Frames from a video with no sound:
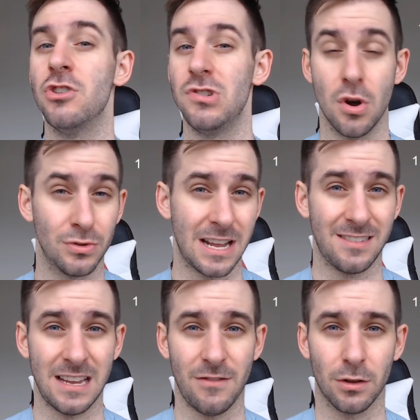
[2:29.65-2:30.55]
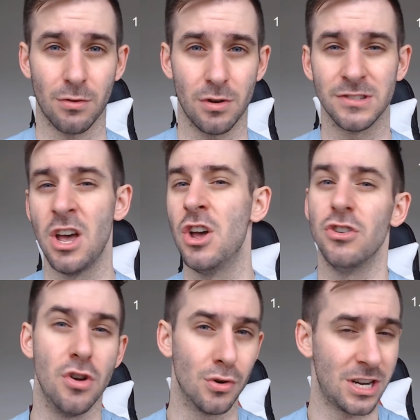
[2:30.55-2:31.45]
No death saving throws,
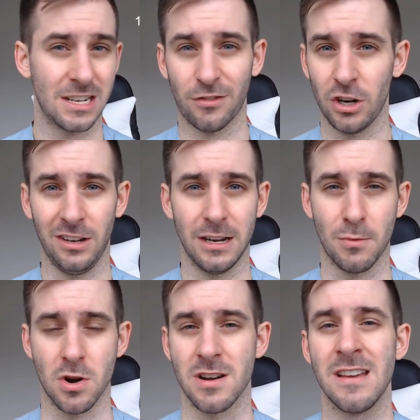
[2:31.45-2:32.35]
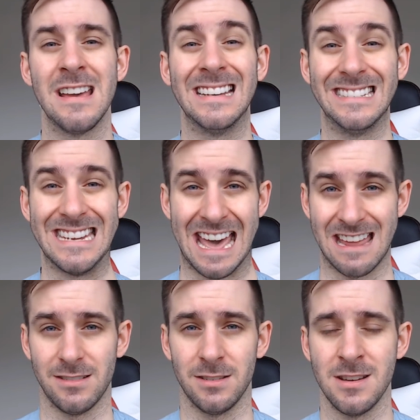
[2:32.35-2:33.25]
no chance for Healing Word, dead.